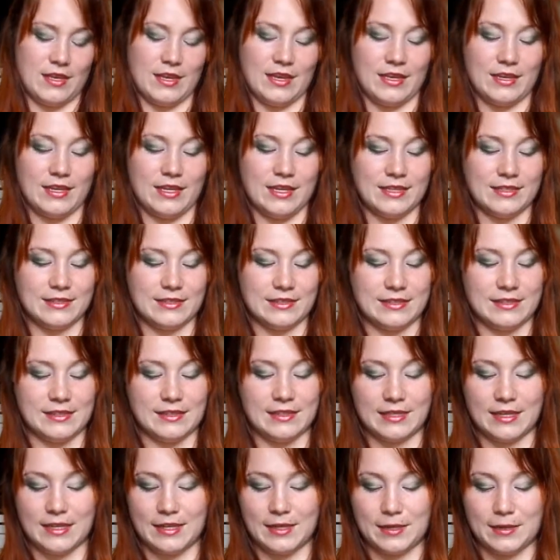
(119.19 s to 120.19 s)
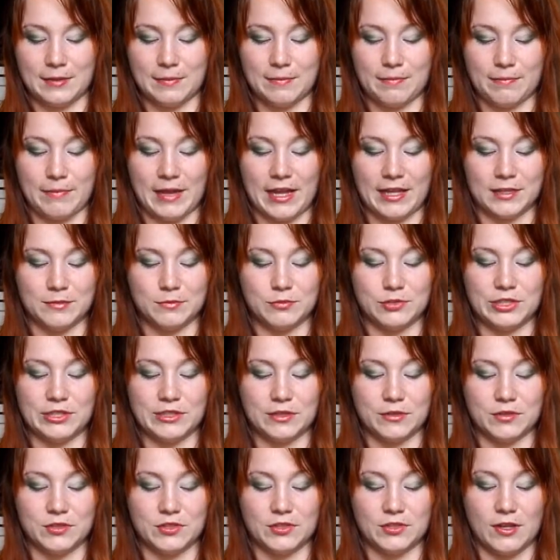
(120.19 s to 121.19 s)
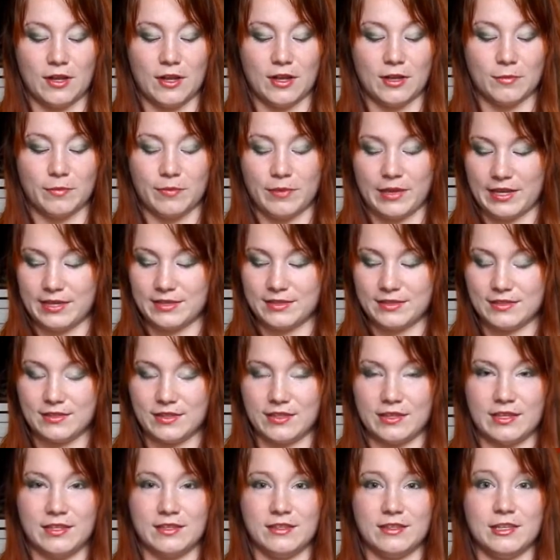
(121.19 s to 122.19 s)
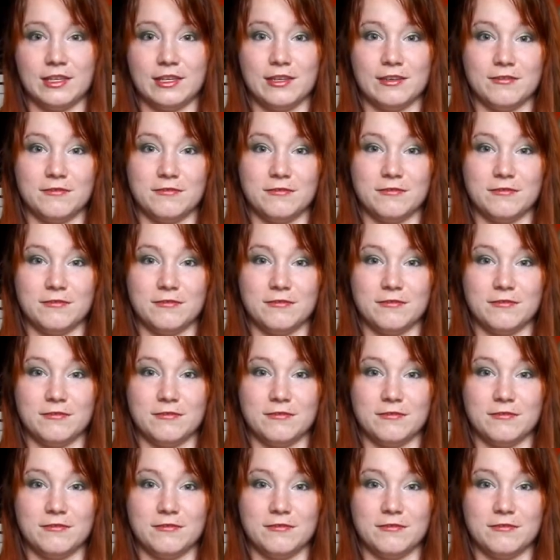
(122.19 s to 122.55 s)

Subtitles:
It is in the Malabrigo sock base in the